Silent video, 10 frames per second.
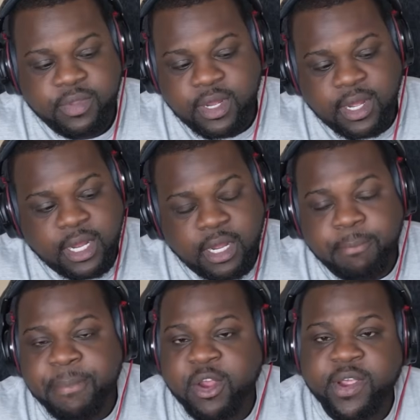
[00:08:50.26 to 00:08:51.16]

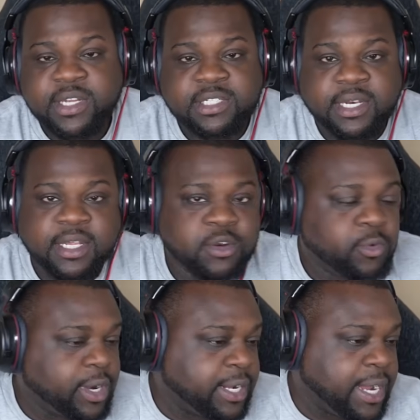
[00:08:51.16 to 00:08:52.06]
marriage that didn't
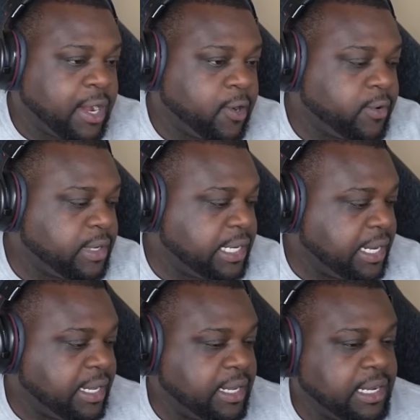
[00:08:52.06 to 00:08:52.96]
work out
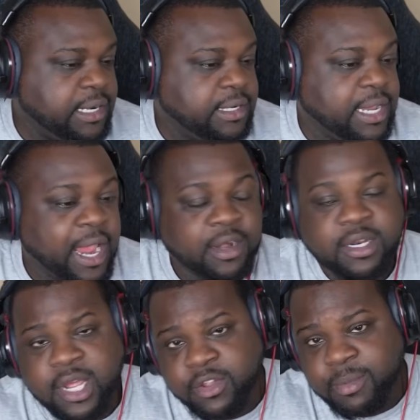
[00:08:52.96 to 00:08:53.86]
and got in
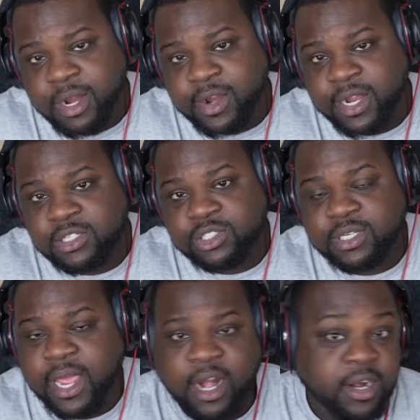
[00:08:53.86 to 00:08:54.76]
another marriage and
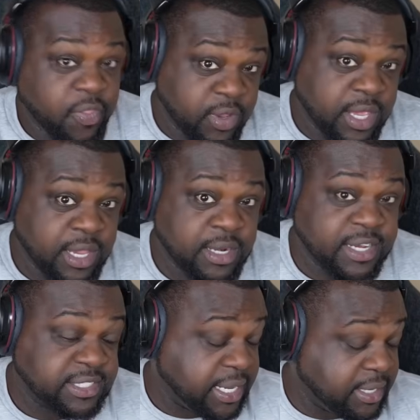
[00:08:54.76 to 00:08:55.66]
had another kid, a
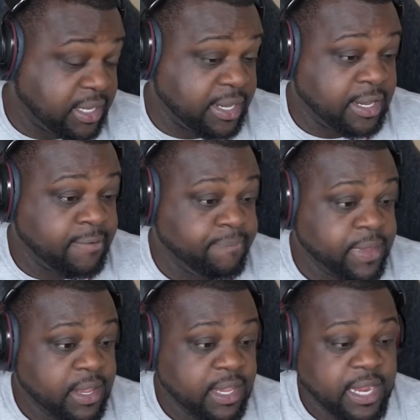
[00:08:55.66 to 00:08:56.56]
second kid,
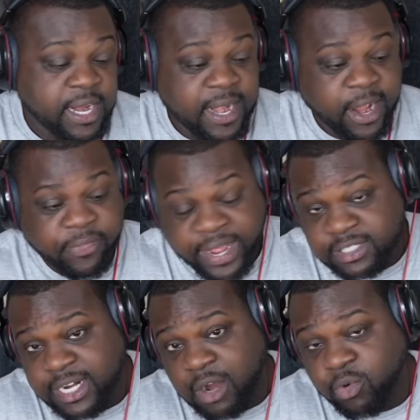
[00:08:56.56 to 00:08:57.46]
and now
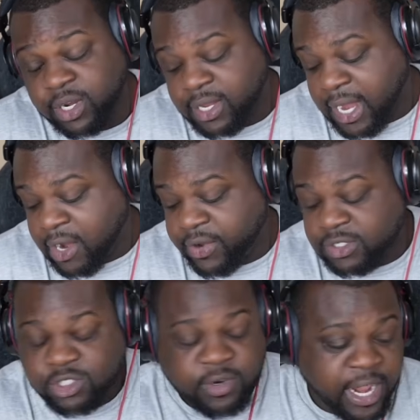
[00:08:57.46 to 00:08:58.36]
that's not working out. And
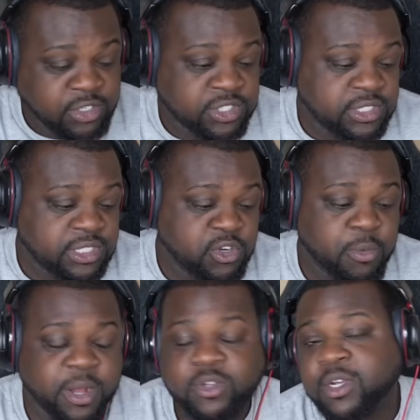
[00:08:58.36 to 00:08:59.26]
so now she's a single
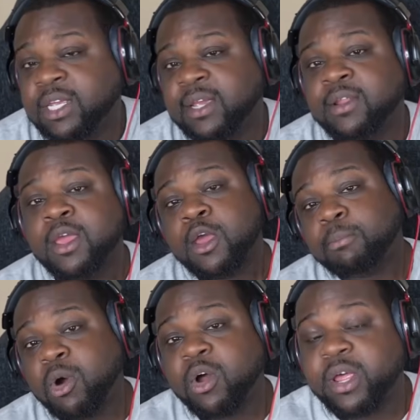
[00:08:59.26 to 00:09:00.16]
mother again.
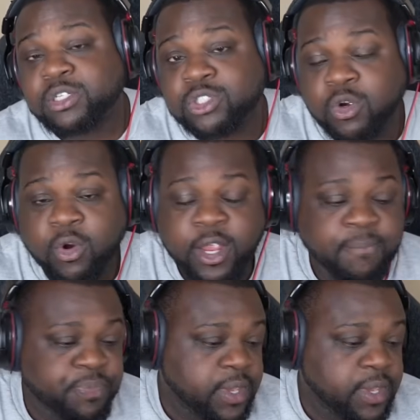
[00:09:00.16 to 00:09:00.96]
Moral of the story,